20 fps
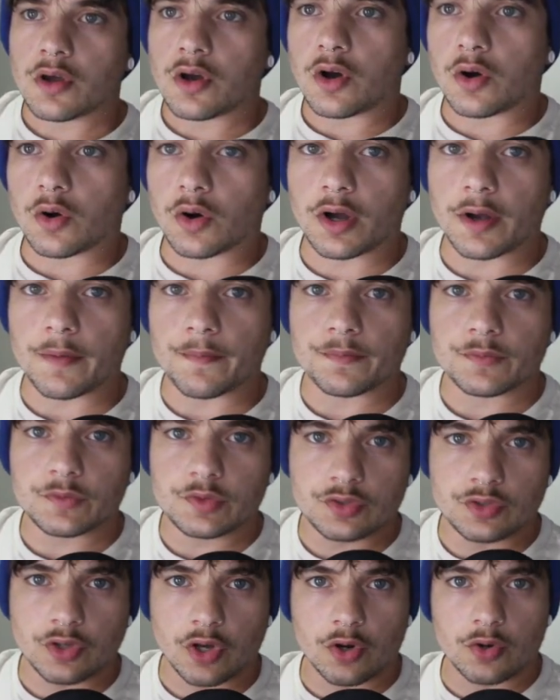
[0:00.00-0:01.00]
All right.
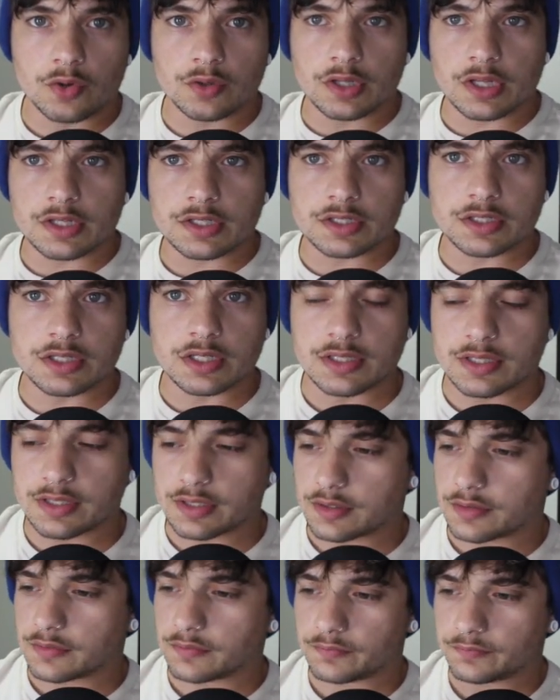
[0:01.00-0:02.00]
So let's
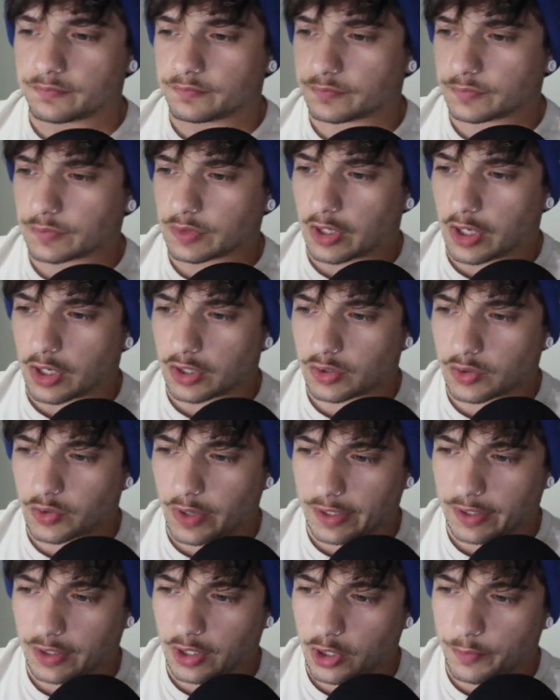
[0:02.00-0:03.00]
just
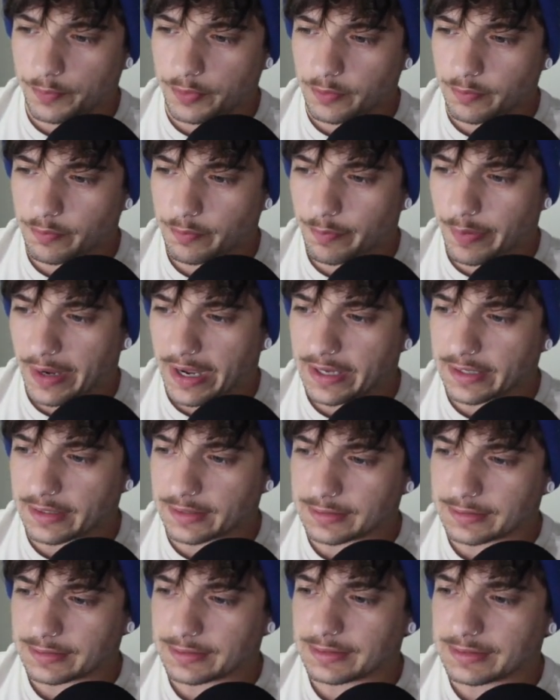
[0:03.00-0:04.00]
crack it open. Bang.
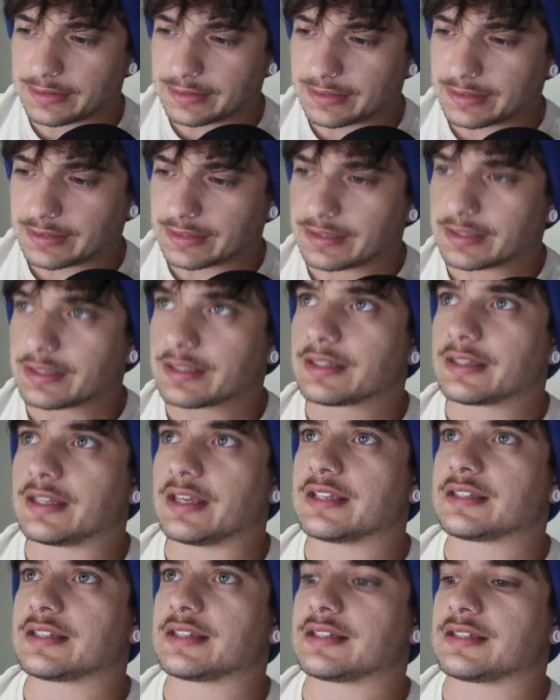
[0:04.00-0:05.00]

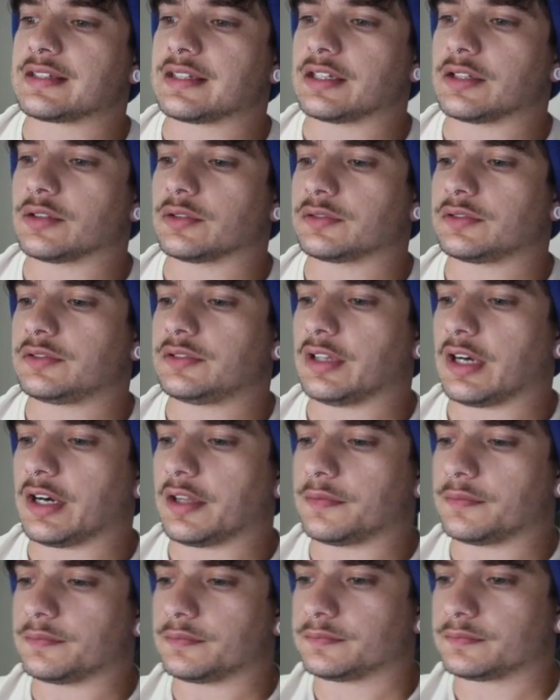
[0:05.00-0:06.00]
There's the seal. Done.